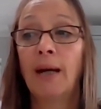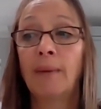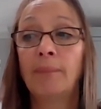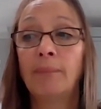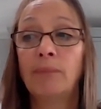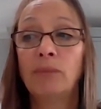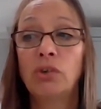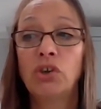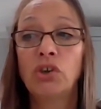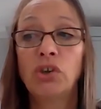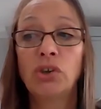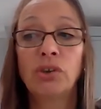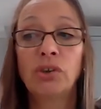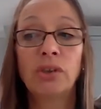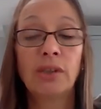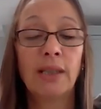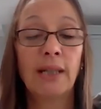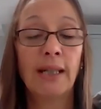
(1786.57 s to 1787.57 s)
should
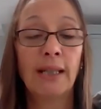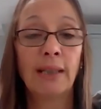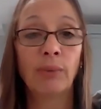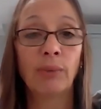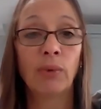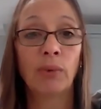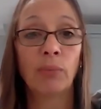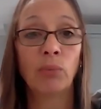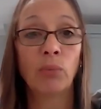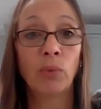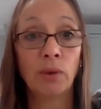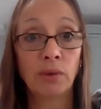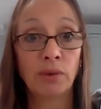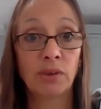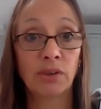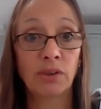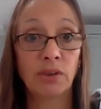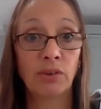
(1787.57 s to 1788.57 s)
anyone
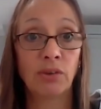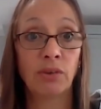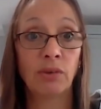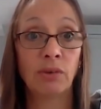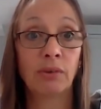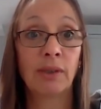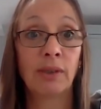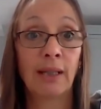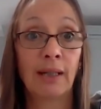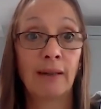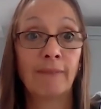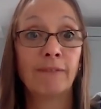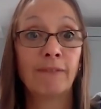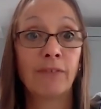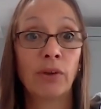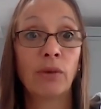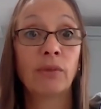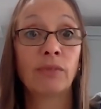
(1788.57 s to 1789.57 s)
want to get
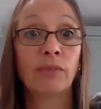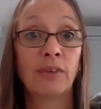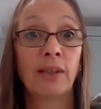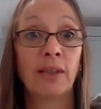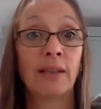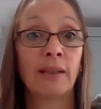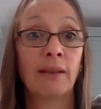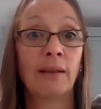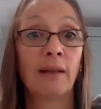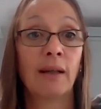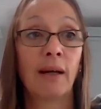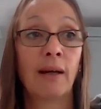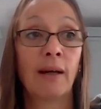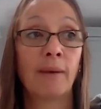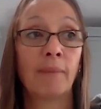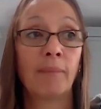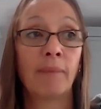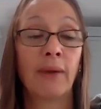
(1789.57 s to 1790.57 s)
involved in
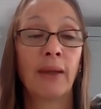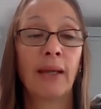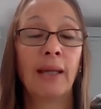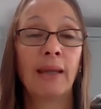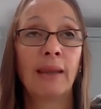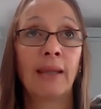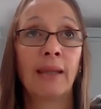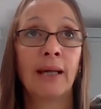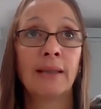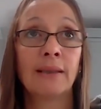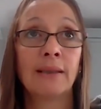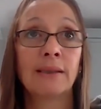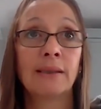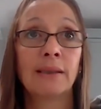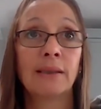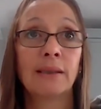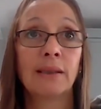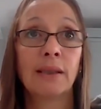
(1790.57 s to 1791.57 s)
that
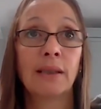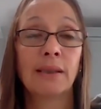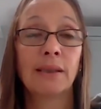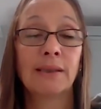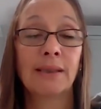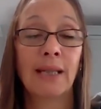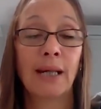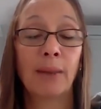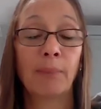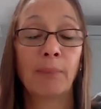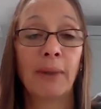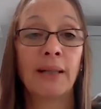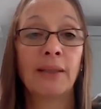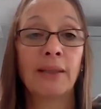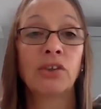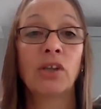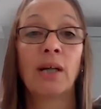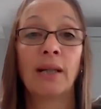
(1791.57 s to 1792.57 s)
Scout
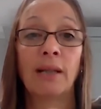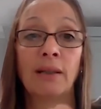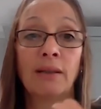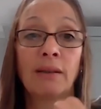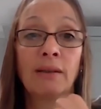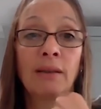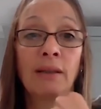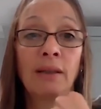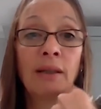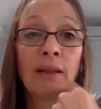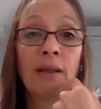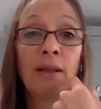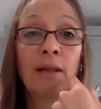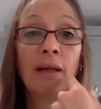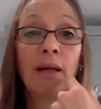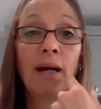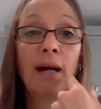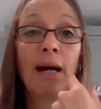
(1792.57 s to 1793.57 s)
badge and
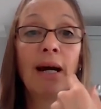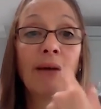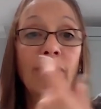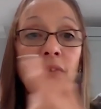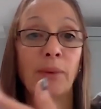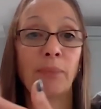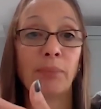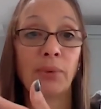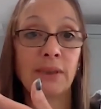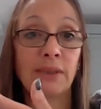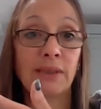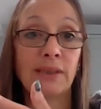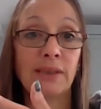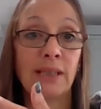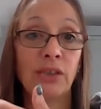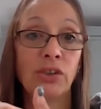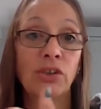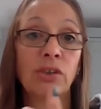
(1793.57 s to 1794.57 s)
have that
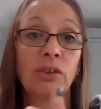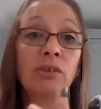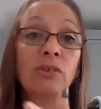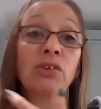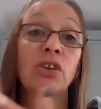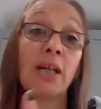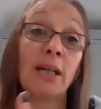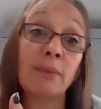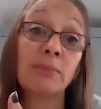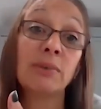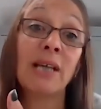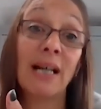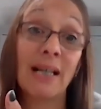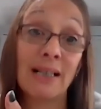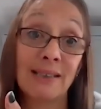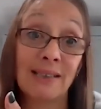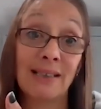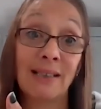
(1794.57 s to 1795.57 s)
presentation, James
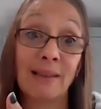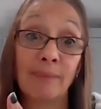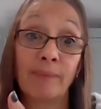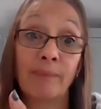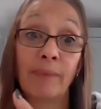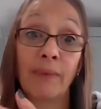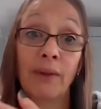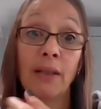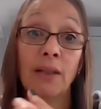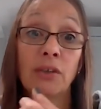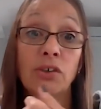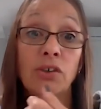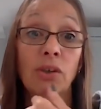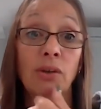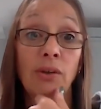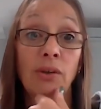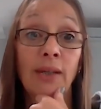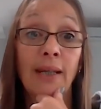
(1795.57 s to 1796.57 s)
has it.
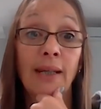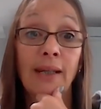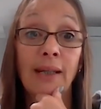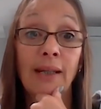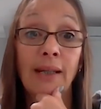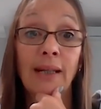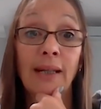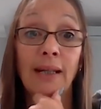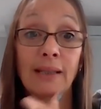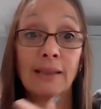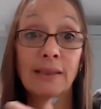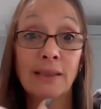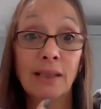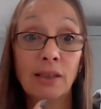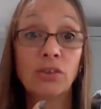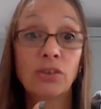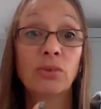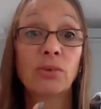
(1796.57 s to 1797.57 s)
So they can get in
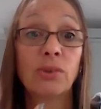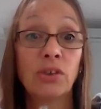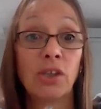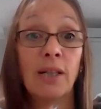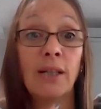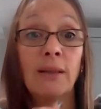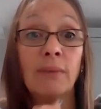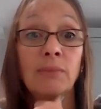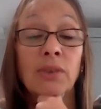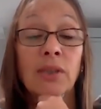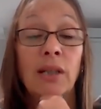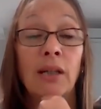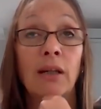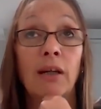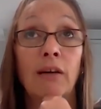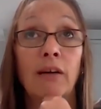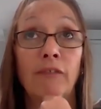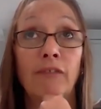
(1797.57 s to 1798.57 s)
touch with James
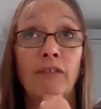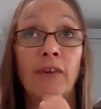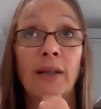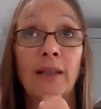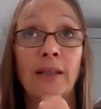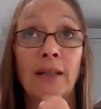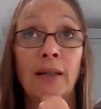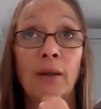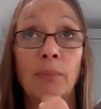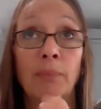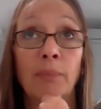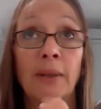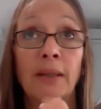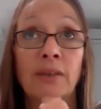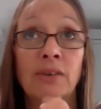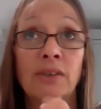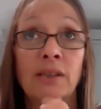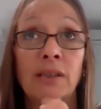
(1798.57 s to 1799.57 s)
and find out
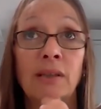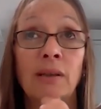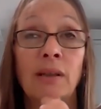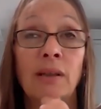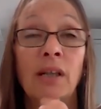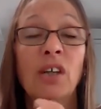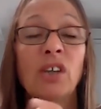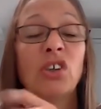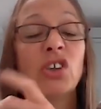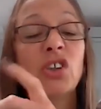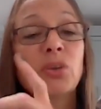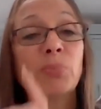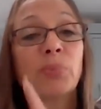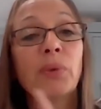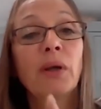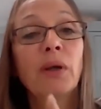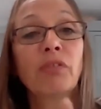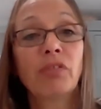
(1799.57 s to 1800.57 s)
about it.
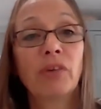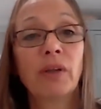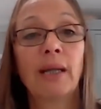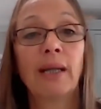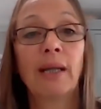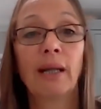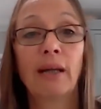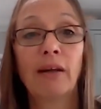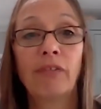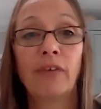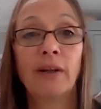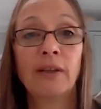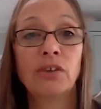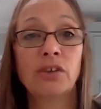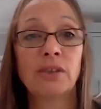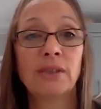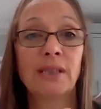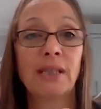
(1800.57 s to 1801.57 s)
Just briefly, if I
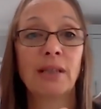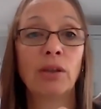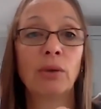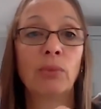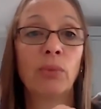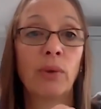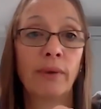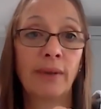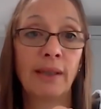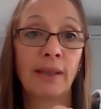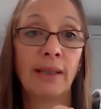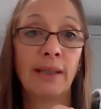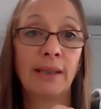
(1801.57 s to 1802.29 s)
just tell you what the